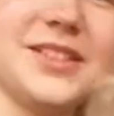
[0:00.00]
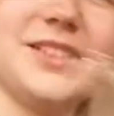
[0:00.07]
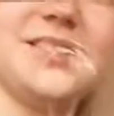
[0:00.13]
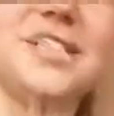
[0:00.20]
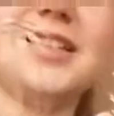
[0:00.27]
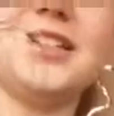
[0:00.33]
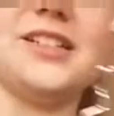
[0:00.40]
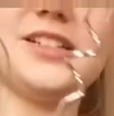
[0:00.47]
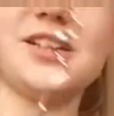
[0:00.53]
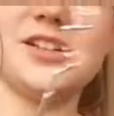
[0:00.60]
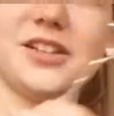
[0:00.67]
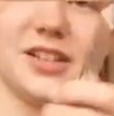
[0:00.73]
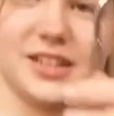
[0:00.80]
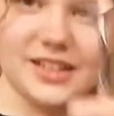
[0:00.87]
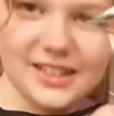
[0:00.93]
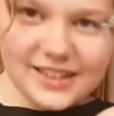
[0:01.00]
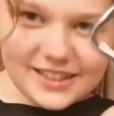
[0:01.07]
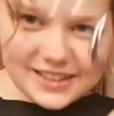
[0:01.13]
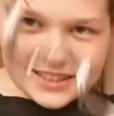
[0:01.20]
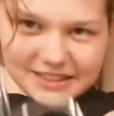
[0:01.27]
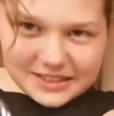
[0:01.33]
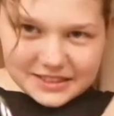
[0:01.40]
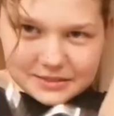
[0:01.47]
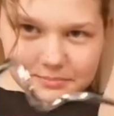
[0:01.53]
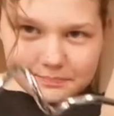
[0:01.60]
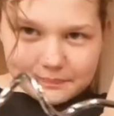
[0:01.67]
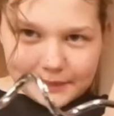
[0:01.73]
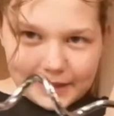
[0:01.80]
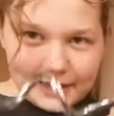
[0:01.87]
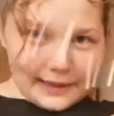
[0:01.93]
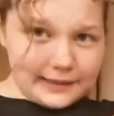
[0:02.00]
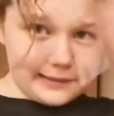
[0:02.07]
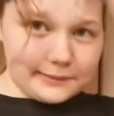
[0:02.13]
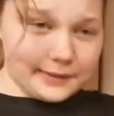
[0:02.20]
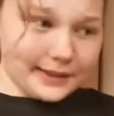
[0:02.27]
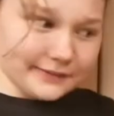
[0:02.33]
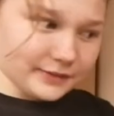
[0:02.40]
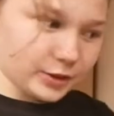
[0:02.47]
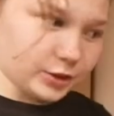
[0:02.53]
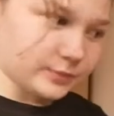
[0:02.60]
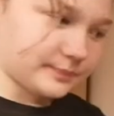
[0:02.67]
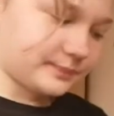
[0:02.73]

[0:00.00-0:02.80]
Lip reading: They're like curly things. I don't know what they're for.